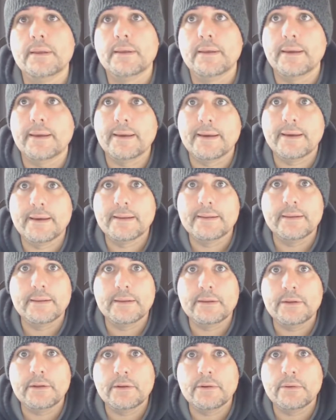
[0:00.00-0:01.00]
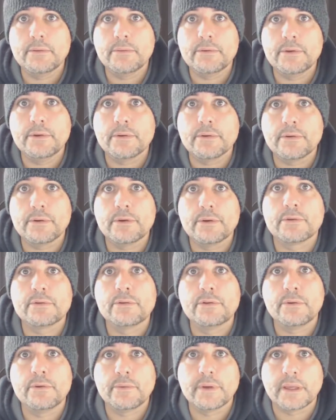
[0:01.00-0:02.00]
And, you know, you're
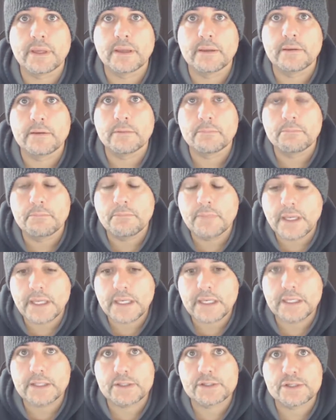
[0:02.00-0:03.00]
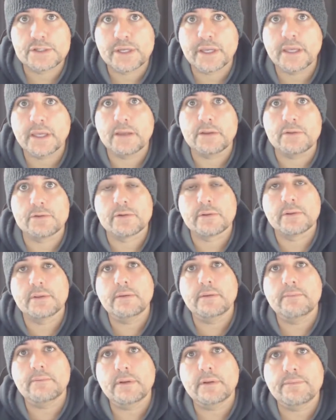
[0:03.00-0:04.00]
doing it. You're making change.
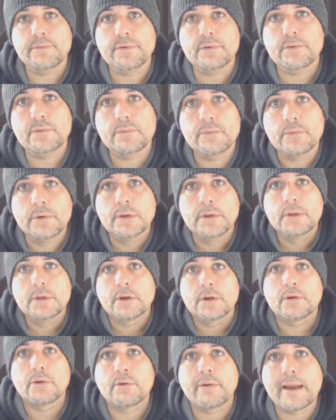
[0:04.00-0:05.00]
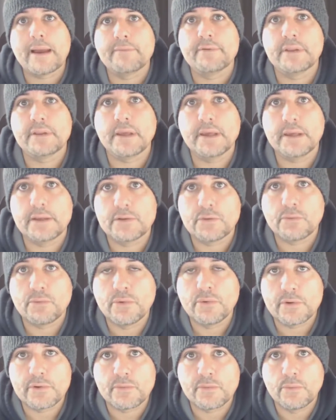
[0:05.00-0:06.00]
Even if you gravitate
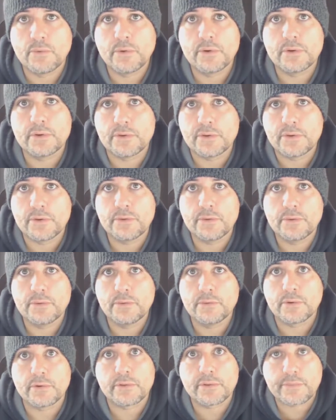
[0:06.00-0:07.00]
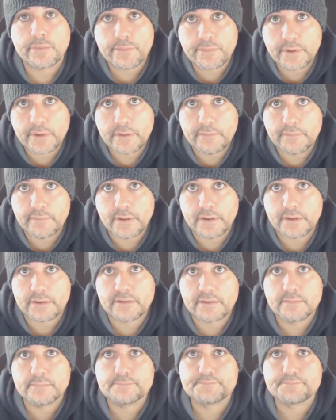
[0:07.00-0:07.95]
towards one, two, or three of us,